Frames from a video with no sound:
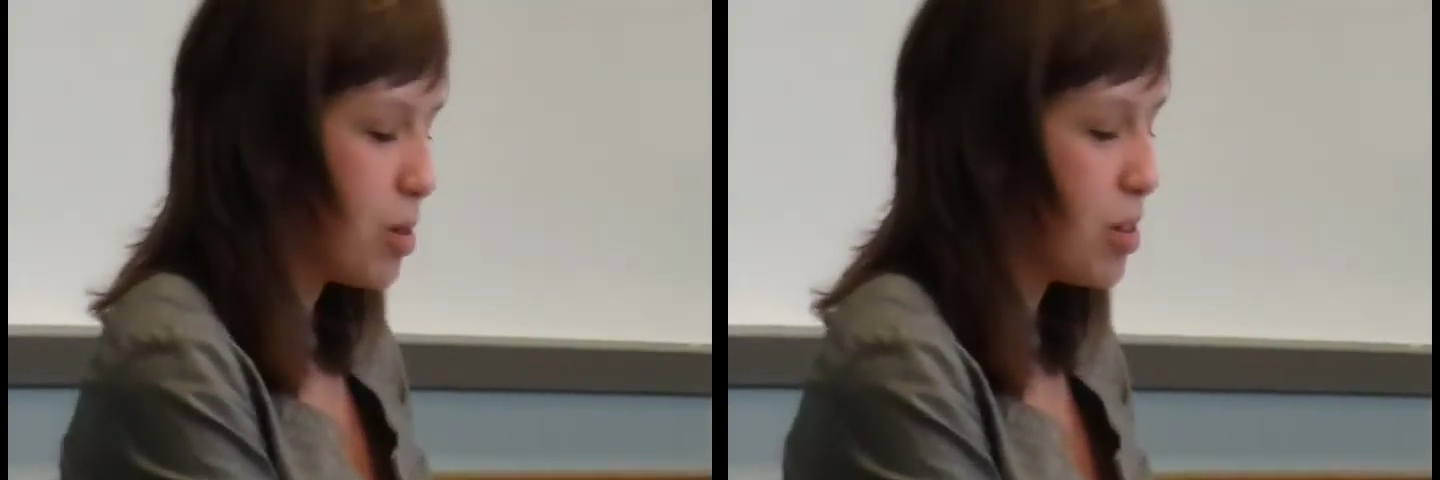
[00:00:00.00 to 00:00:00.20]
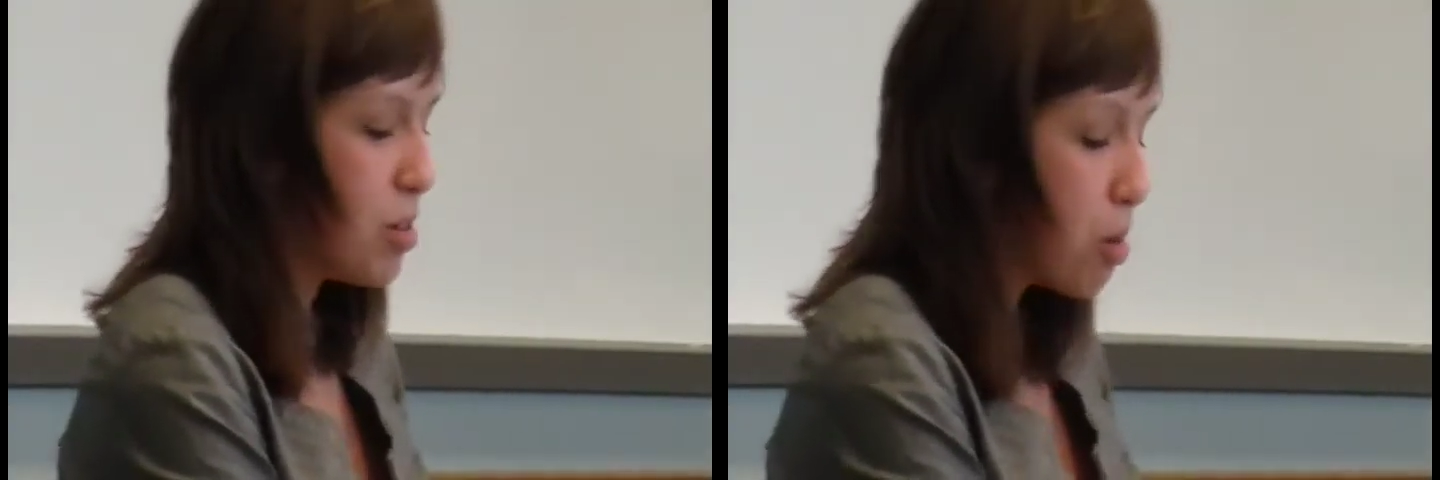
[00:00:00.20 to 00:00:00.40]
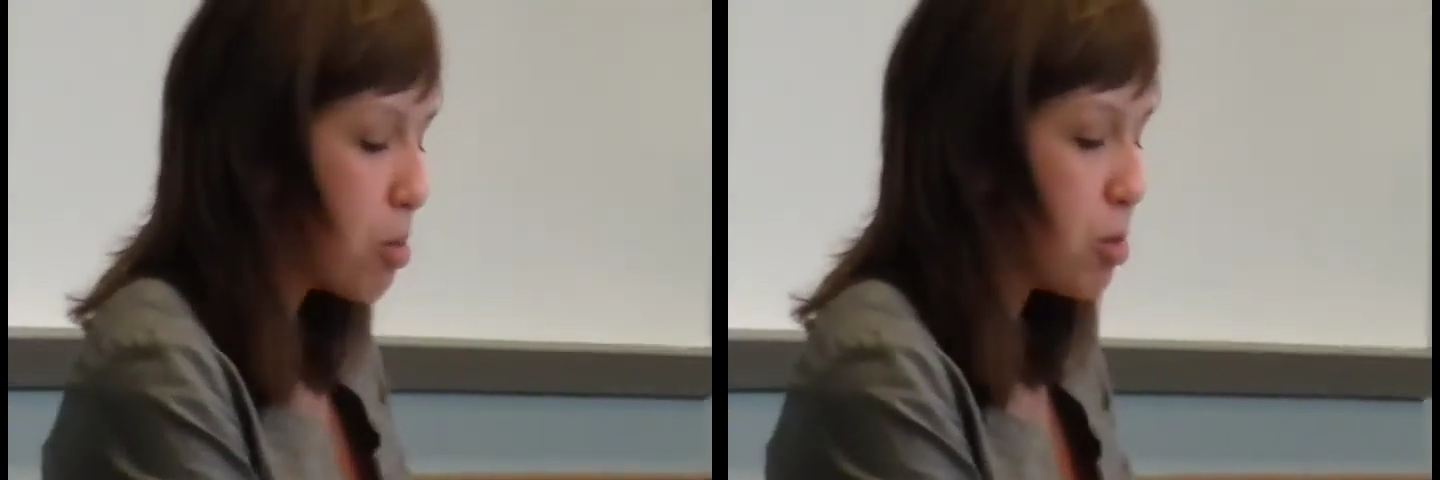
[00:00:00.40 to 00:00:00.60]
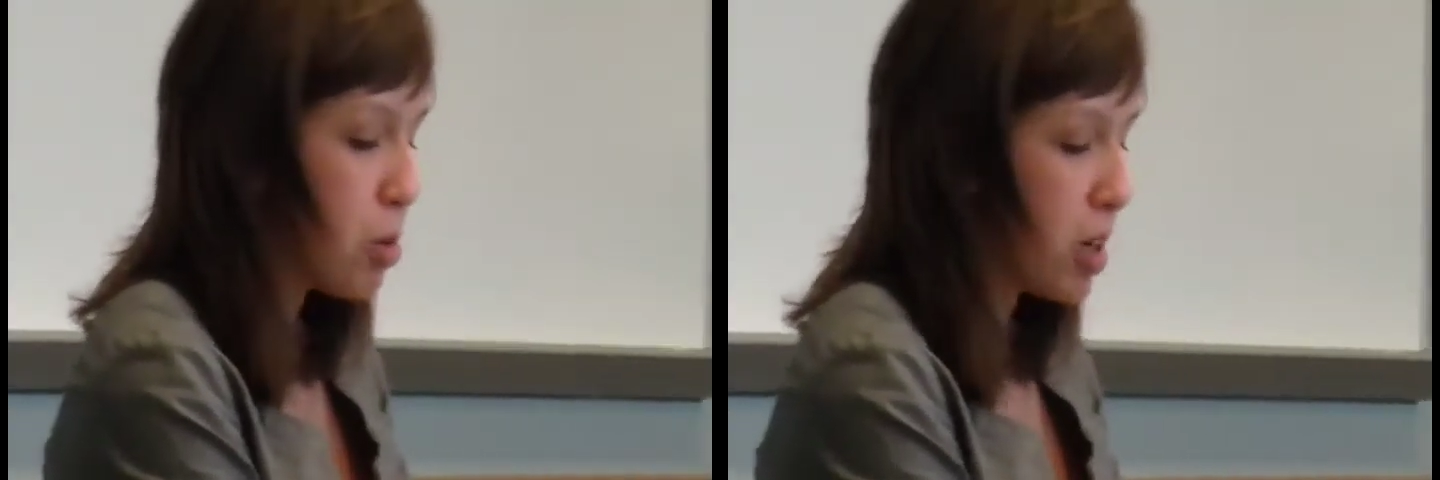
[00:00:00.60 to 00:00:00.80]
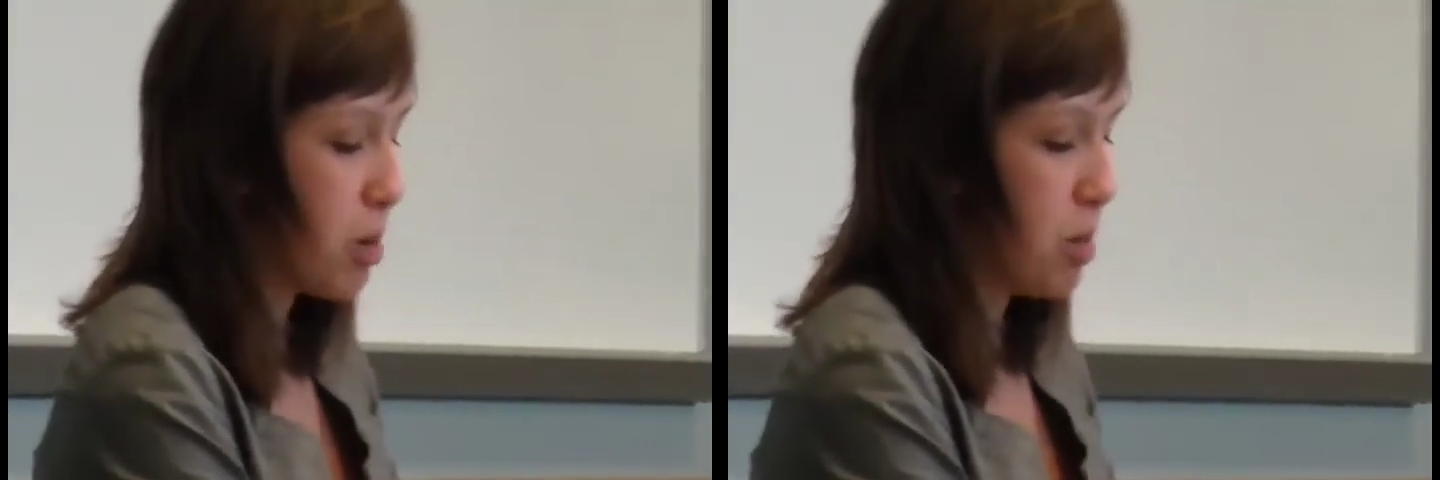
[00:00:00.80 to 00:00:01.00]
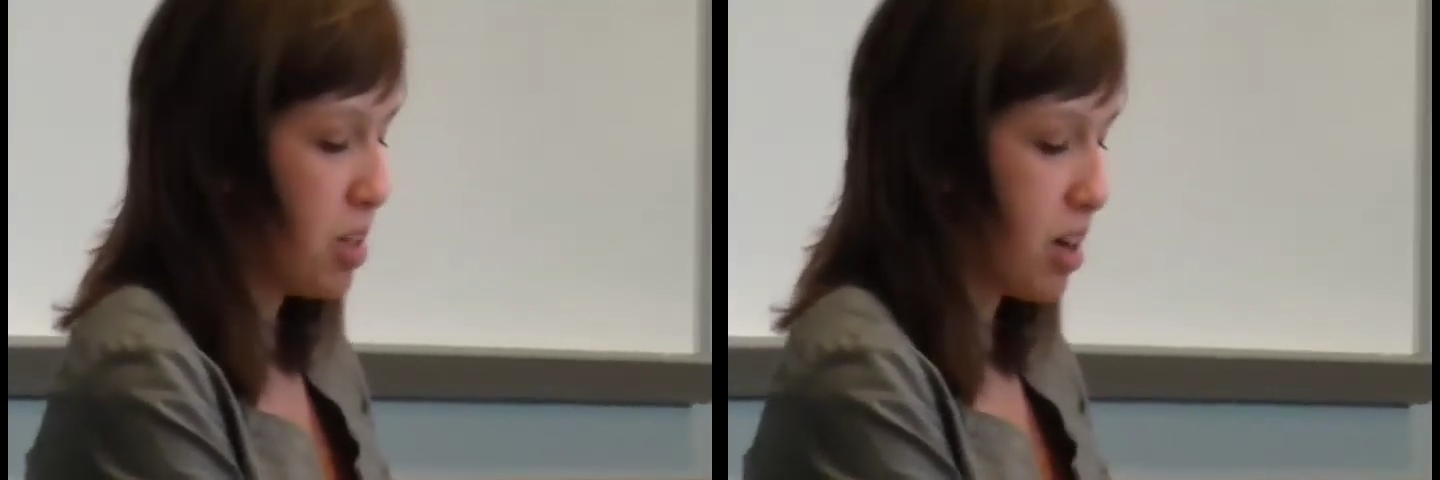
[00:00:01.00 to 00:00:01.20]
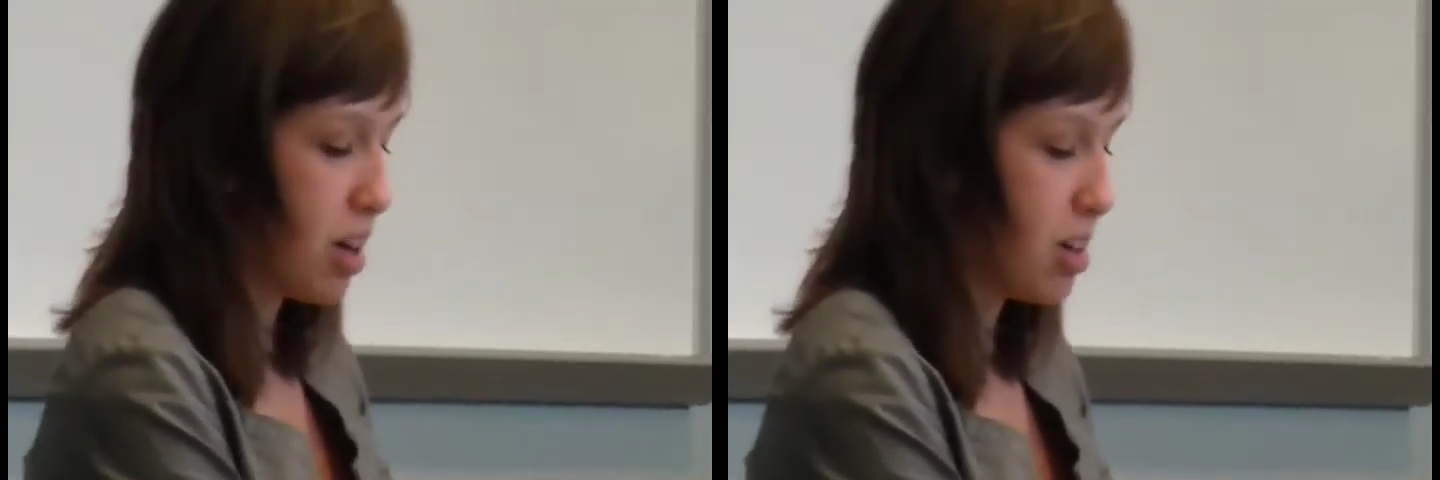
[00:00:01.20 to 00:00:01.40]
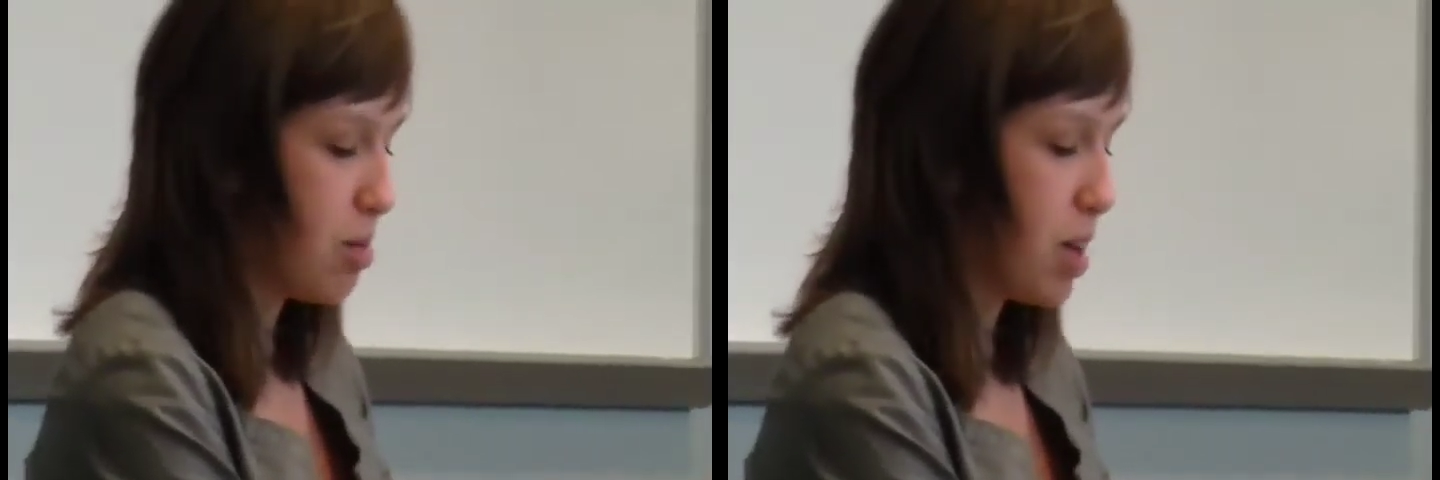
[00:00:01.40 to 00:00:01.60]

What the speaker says: but so much more can be done to